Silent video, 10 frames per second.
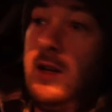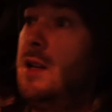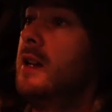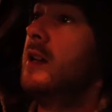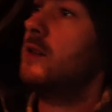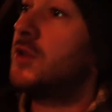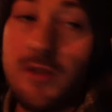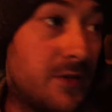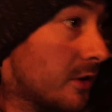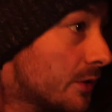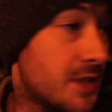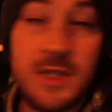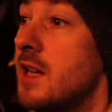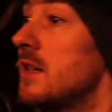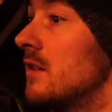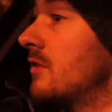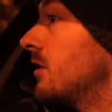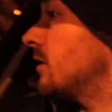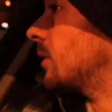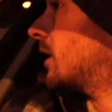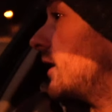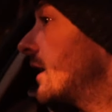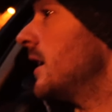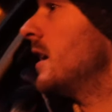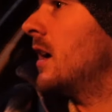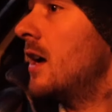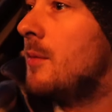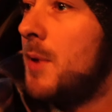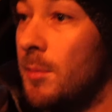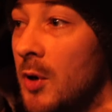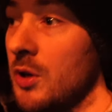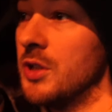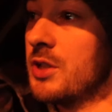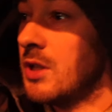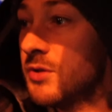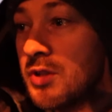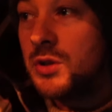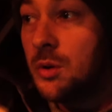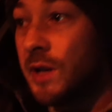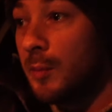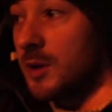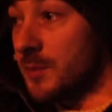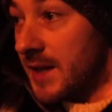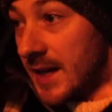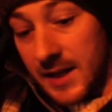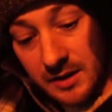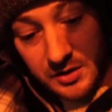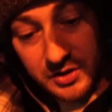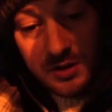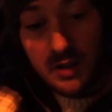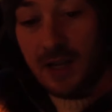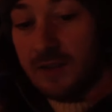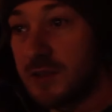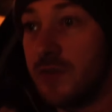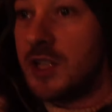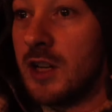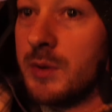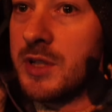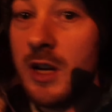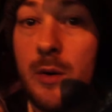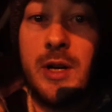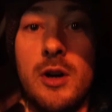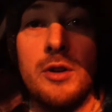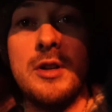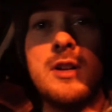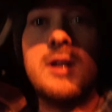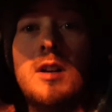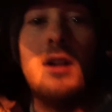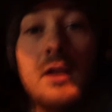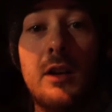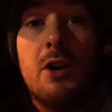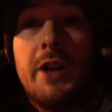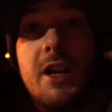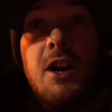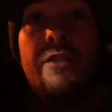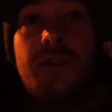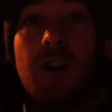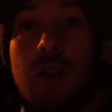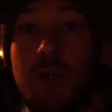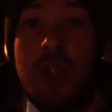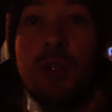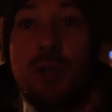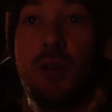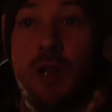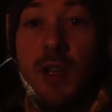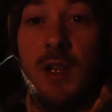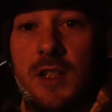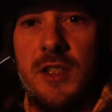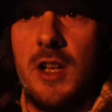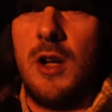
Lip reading: and just following sat-nav finally. I'm not going to do loads of talking when I'm there because again this video is going on long enough, I'm sure. So